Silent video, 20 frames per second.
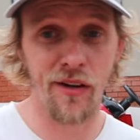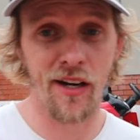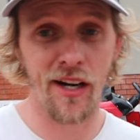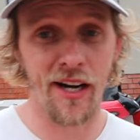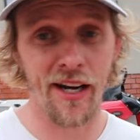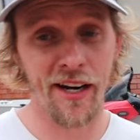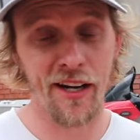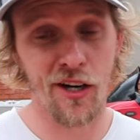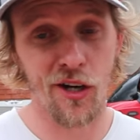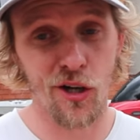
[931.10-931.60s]

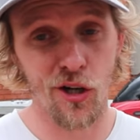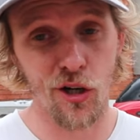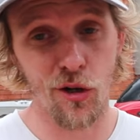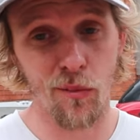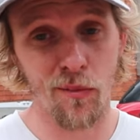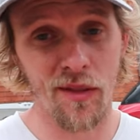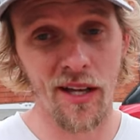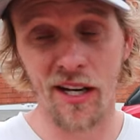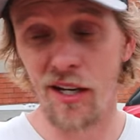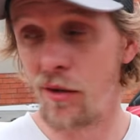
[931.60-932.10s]
and I
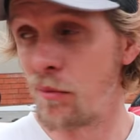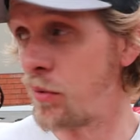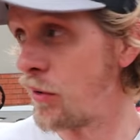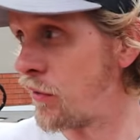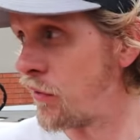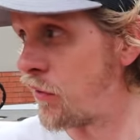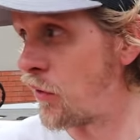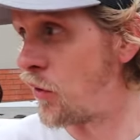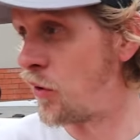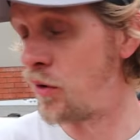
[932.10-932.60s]
hope that it
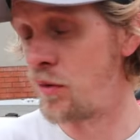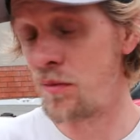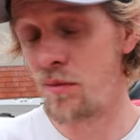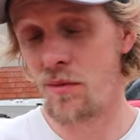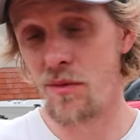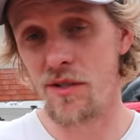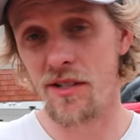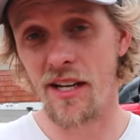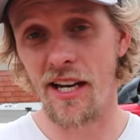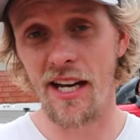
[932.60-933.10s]

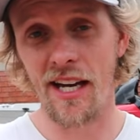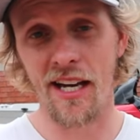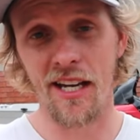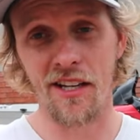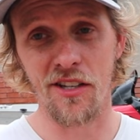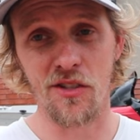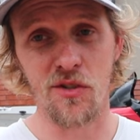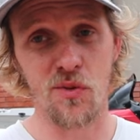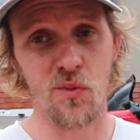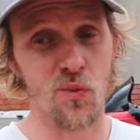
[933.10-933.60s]
performs
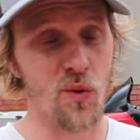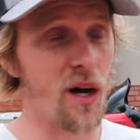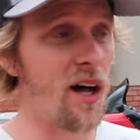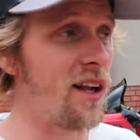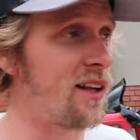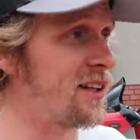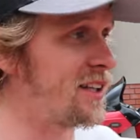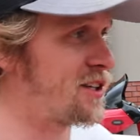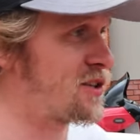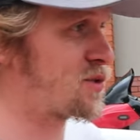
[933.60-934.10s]
as
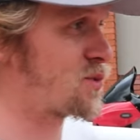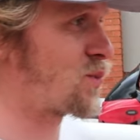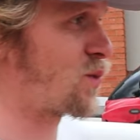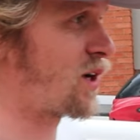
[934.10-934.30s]
well as